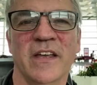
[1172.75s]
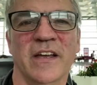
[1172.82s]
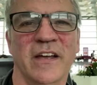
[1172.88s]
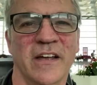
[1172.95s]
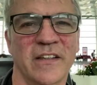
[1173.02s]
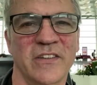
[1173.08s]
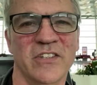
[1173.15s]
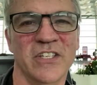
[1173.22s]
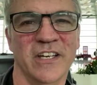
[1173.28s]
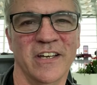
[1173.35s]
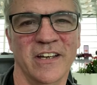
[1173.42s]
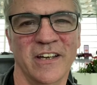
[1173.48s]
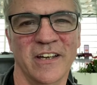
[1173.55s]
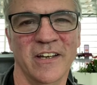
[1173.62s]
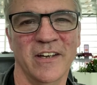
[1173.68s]
and
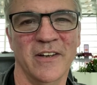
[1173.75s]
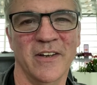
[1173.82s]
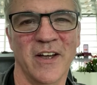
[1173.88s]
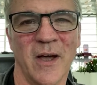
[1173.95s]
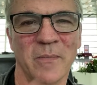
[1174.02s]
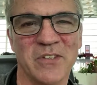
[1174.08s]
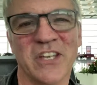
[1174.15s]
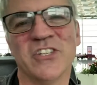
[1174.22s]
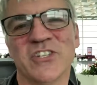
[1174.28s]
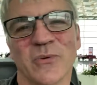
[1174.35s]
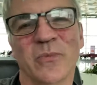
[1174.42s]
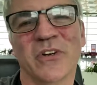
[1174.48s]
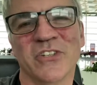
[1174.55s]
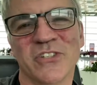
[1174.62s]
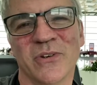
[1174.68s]
update you
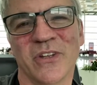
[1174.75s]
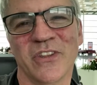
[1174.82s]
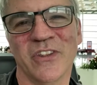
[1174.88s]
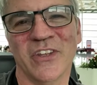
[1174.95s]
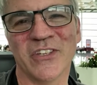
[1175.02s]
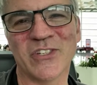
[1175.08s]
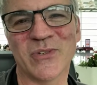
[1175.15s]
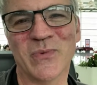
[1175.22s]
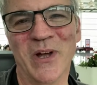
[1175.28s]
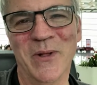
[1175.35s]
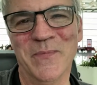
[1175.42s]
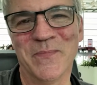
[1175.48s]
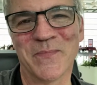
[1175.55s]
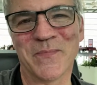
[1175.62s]
on 1 or 2 other things as well.